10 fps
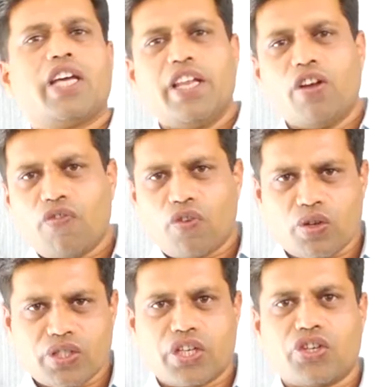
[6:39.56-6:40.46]
area of
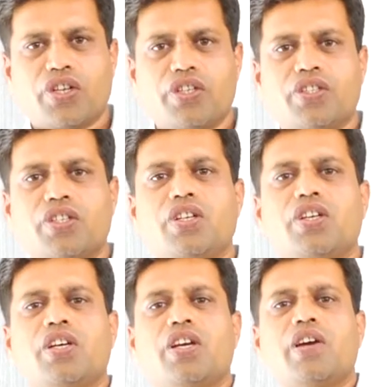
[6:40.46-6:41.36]
cross section,
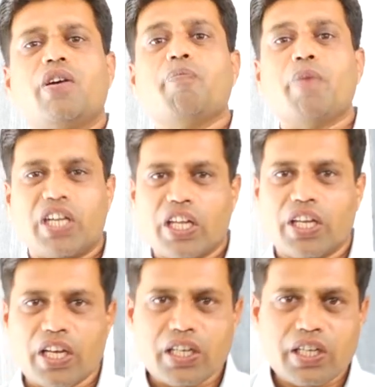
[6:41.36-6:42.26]

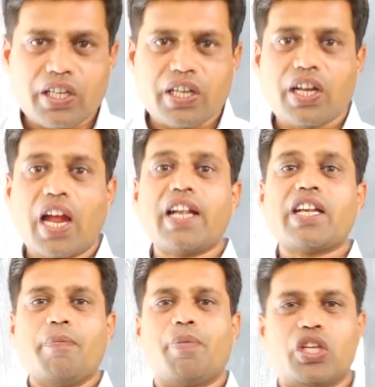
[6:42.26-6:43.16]
material, and
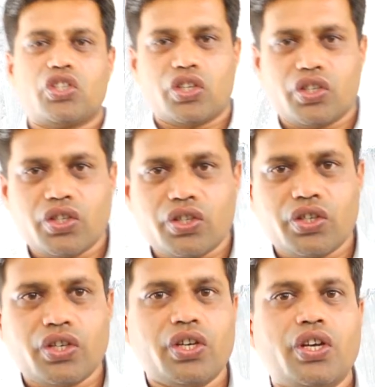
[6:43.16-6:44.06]
temperature.
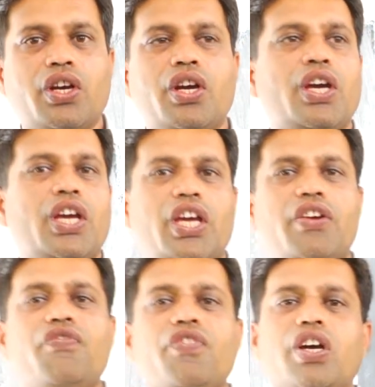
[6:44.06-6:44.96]

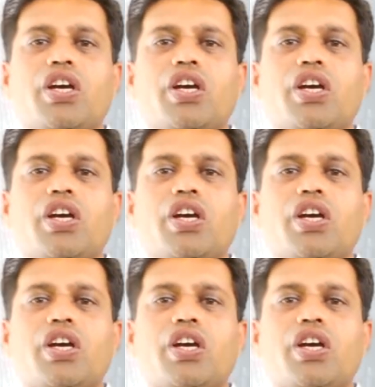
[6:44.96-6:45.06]
If